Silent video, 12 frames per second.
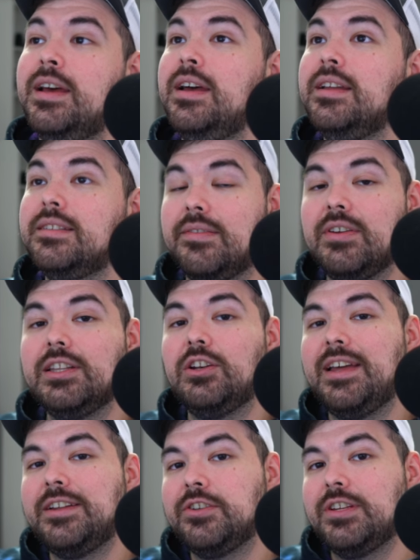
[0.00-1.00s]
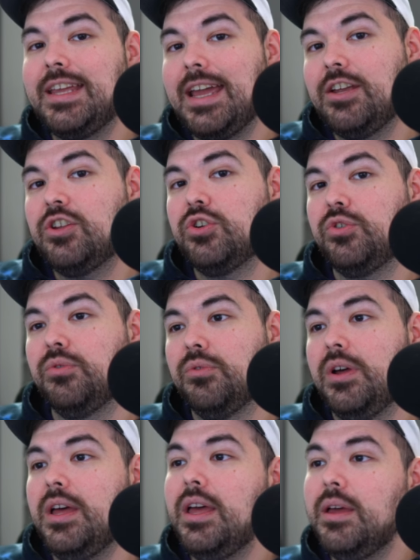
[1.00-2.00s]
It's giving a little educational
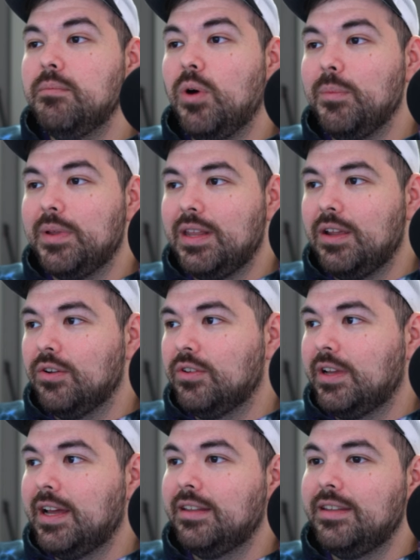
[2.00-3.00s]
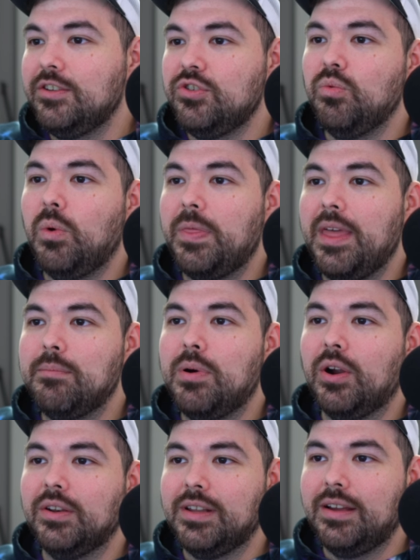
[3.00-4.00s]
moment here to kind of teach you what that
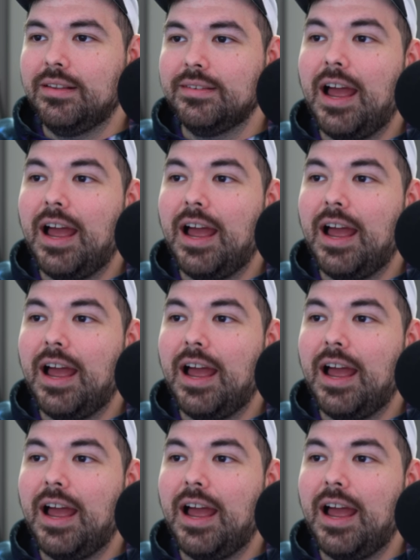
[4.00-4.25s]
part does.